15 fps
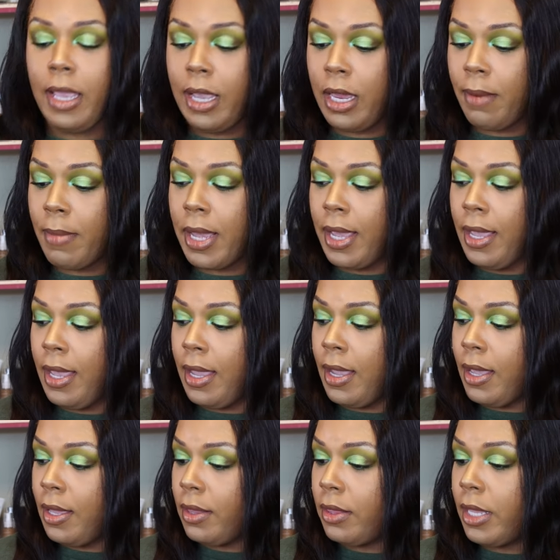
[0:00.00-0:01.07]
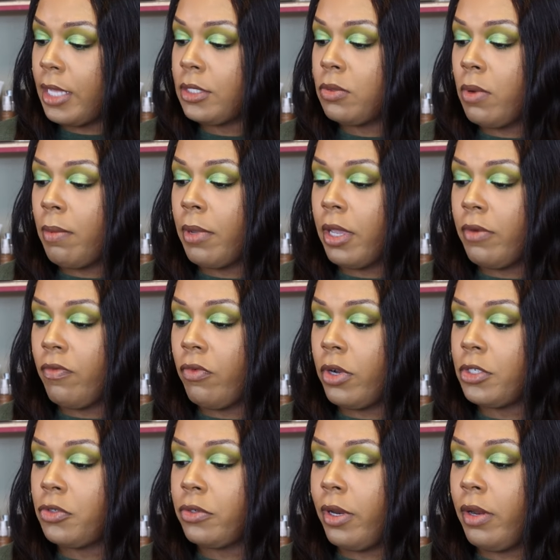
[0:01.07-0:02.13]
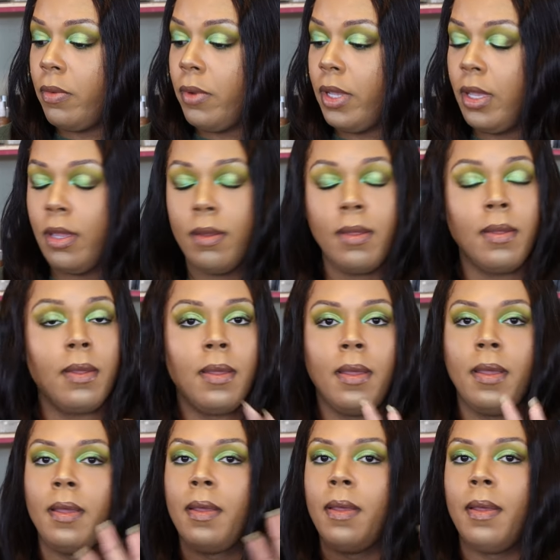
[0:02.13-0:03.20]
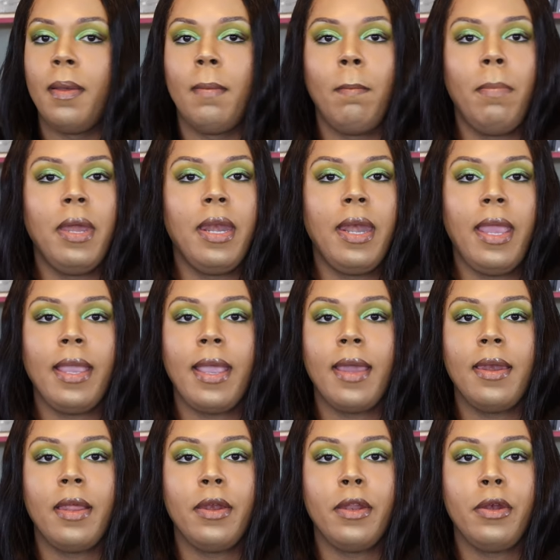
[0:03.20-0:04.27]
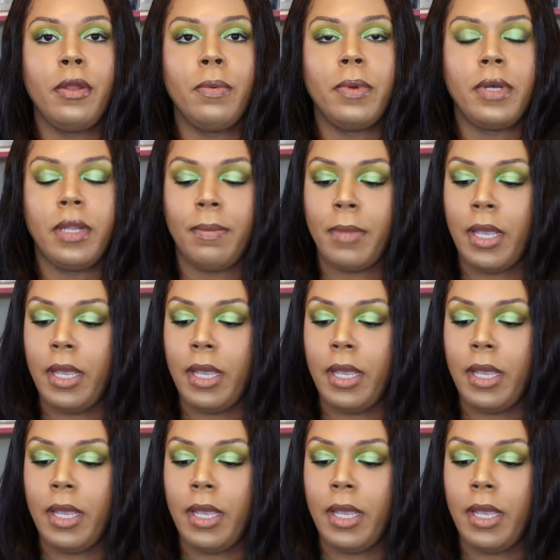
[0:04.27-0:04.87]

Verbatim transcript: in my head that's what I'm getting frustrated with but it ain't got nothing to do with them